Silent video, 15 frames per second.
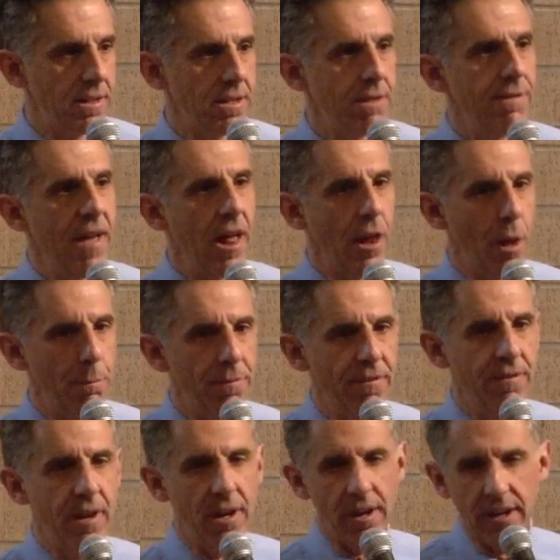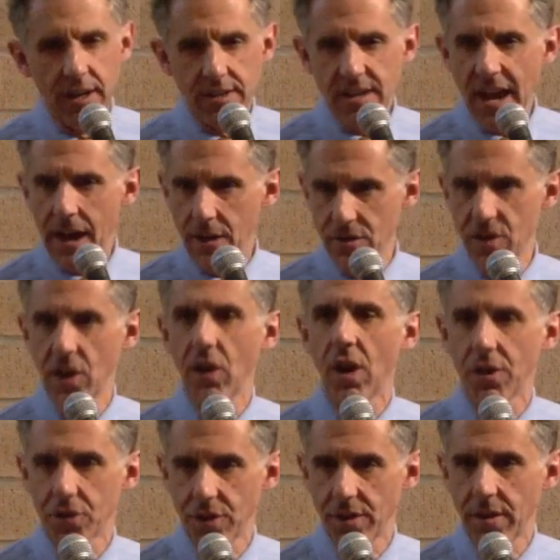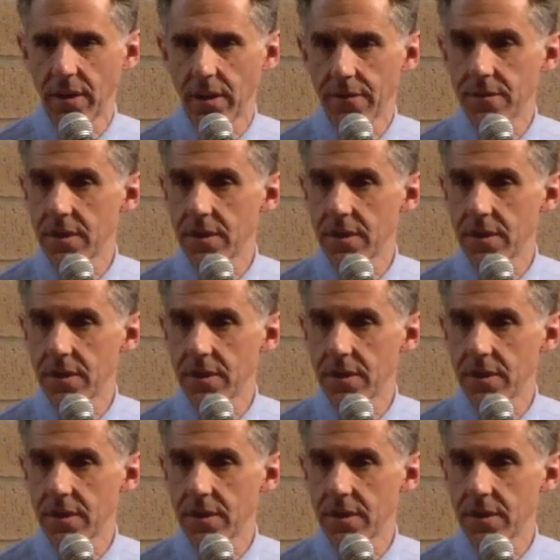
develop various housing alternatives.